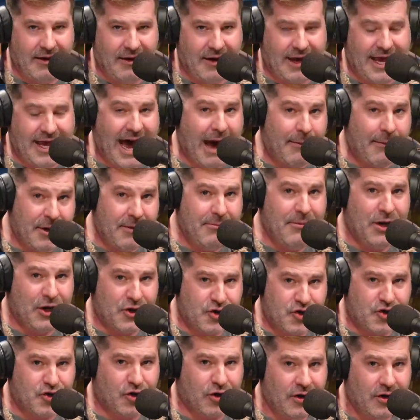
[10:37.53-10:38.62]
had a cabinet
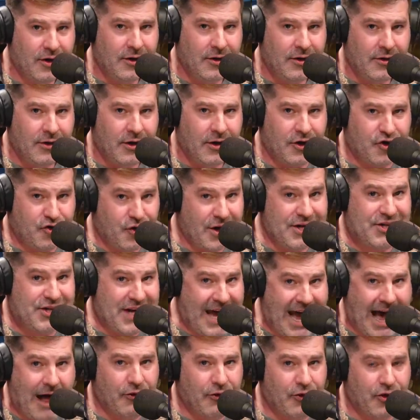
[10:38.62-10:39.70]
minister,
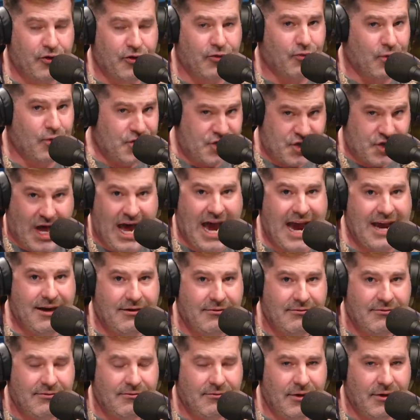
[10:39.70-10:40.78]
Tracy Allard,
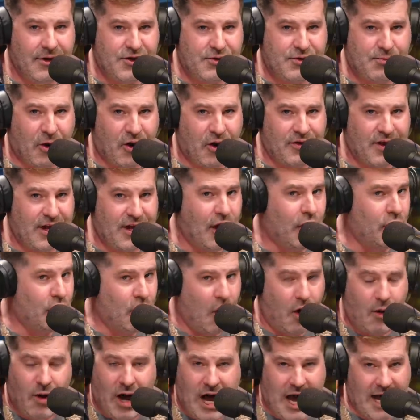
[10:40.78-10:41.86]
resign as part of the
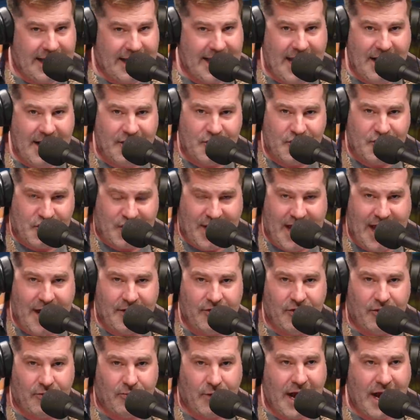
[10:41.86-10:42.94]
Aloha Gate
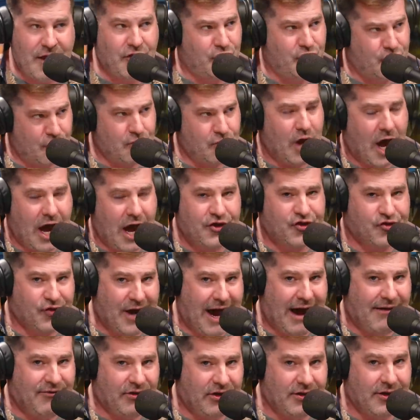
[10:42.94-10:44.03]
scandal, right? Do not
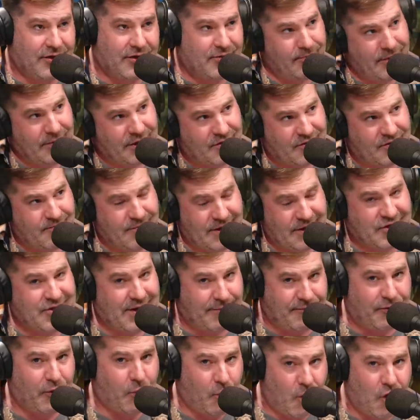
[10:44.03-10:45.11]
travel,
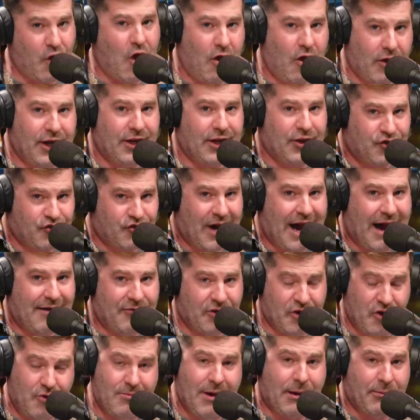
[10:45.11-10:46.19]
except for we're all going to
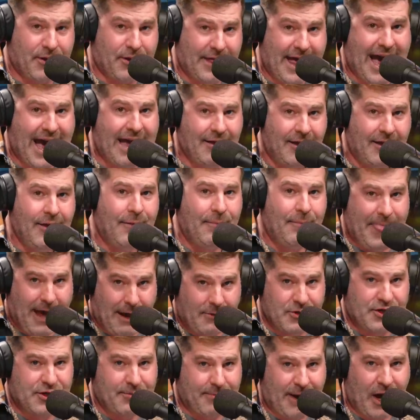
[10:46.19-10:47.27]
travel. You remember that?
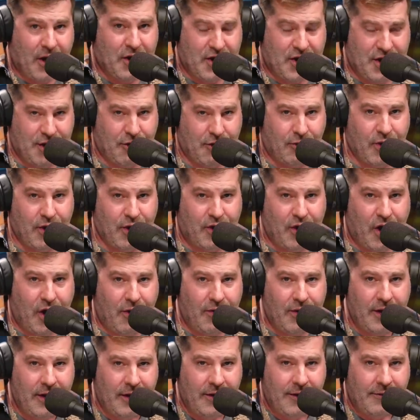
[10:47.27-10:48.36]
That was about a year
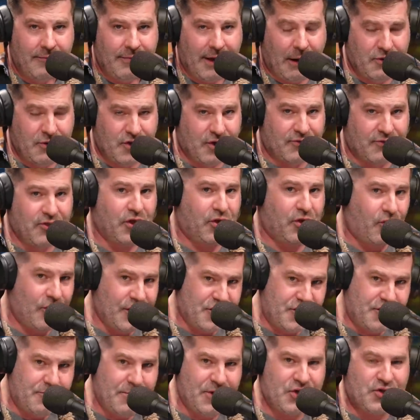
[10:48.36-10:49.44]
ago. That was over the
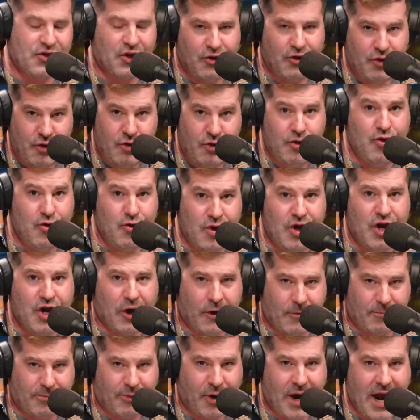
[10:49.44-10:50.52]
Christmas and New
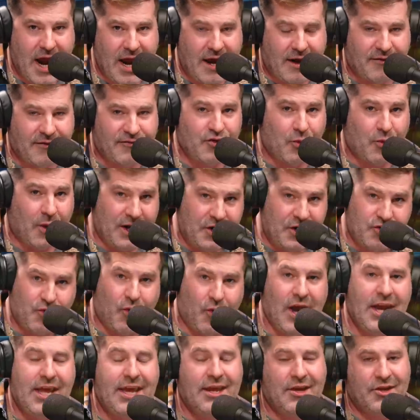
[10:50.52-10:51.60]
Year break of
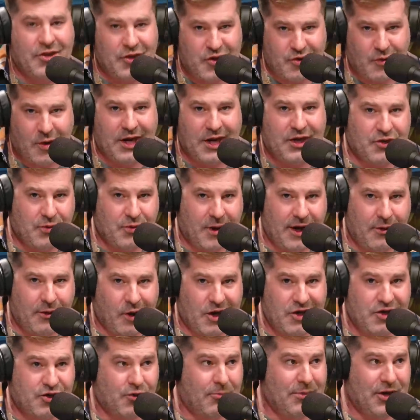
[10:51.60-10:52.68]
2020 into
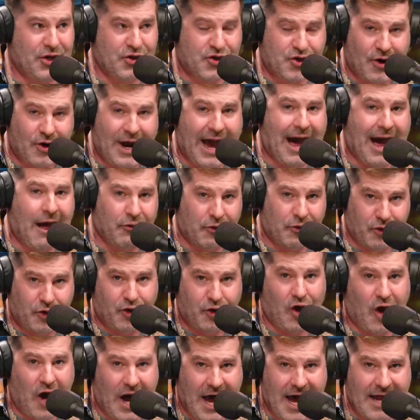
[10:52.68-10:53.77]
2021. So Minister
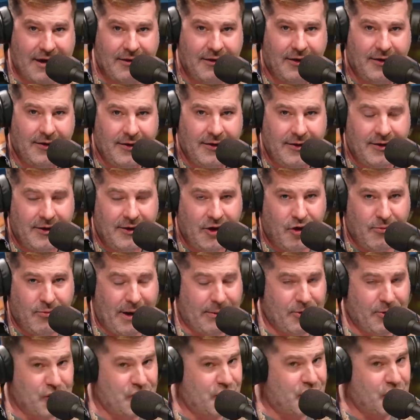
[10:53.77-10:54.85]
Allard gone. You
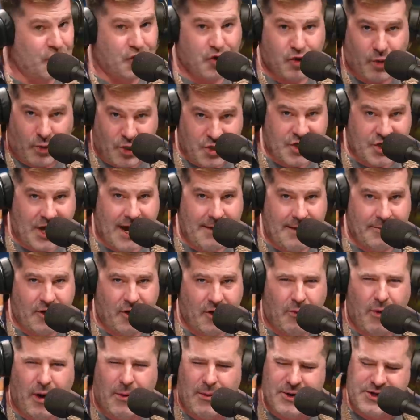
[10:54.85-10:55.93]
remember just a short time
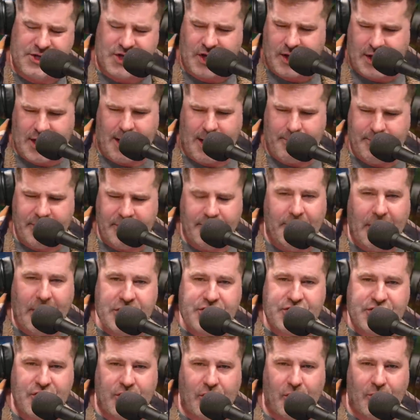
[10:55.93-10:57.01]
ago, what was it, a couple of
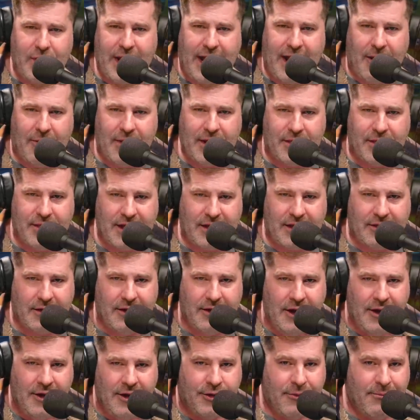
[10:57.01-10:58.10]
months ago now, I think,
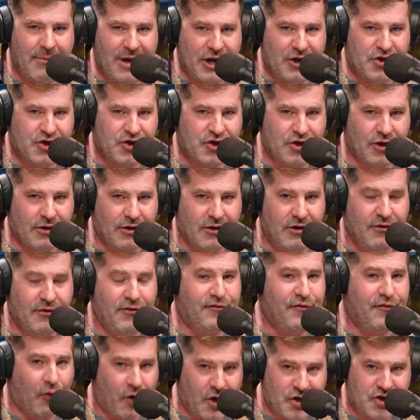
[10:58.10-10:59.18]
the Minister
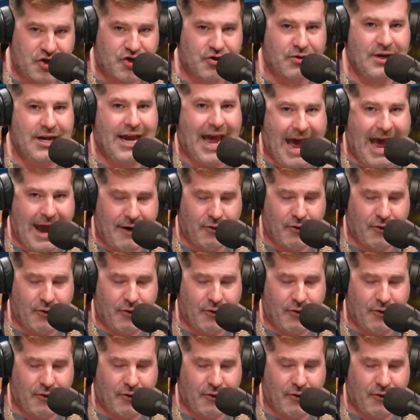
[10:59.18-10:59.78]
of Forestry,